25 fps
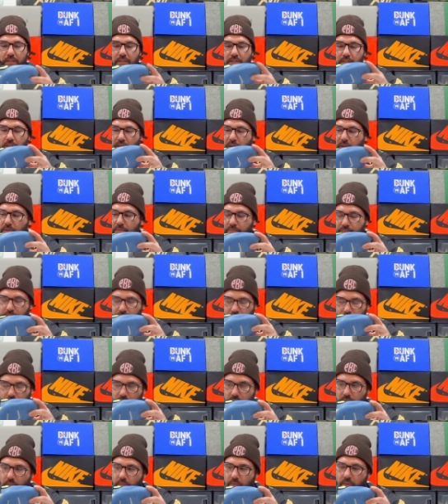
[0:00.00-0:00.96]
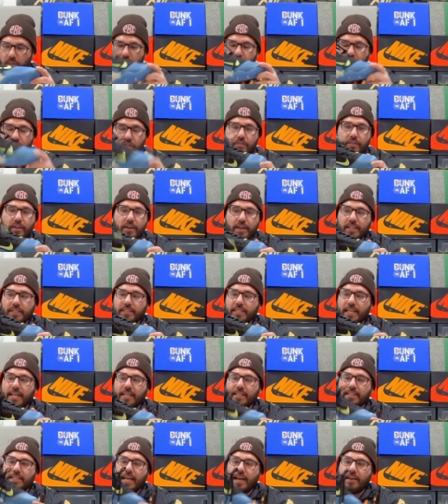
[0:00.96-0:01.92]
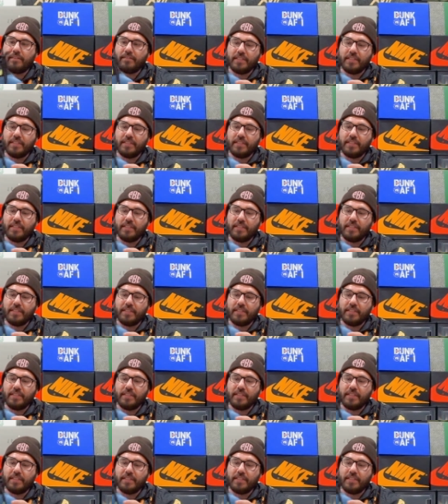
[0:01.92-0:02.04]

So very excited to have